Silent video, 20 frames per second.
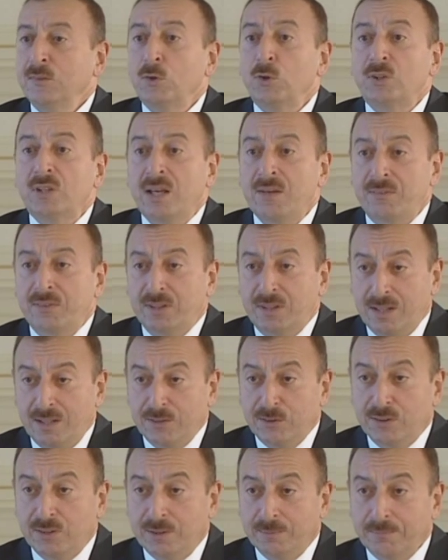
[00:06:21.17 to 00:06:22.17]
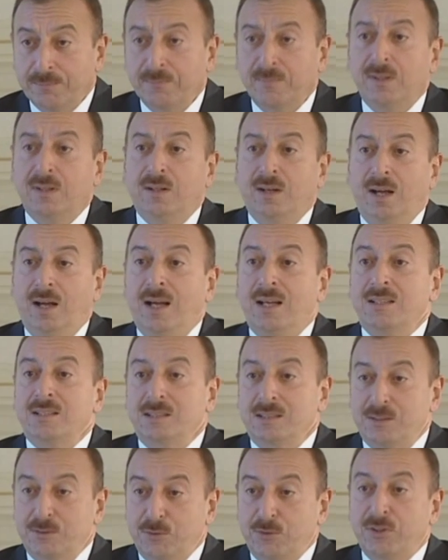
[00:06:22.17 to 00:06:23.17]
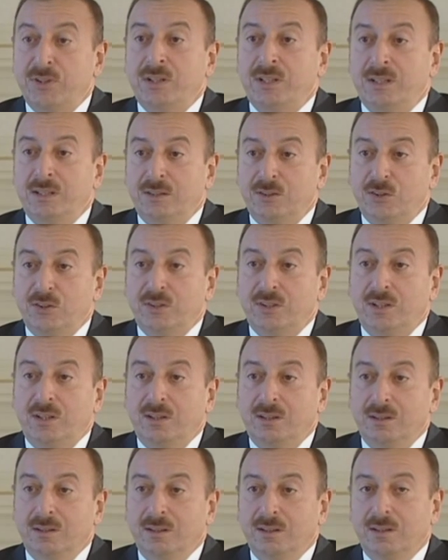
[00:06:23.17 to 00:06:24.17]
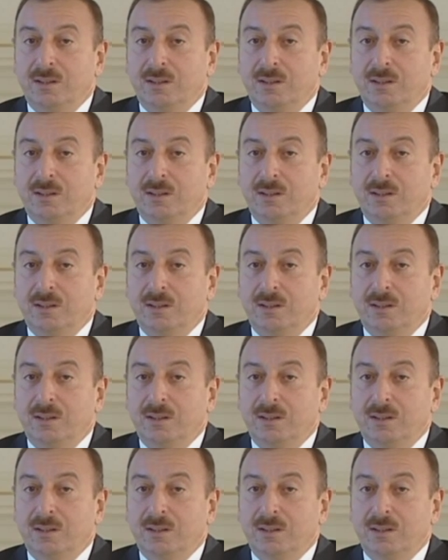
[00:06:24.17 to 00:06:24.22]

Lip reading: not every country has free internet.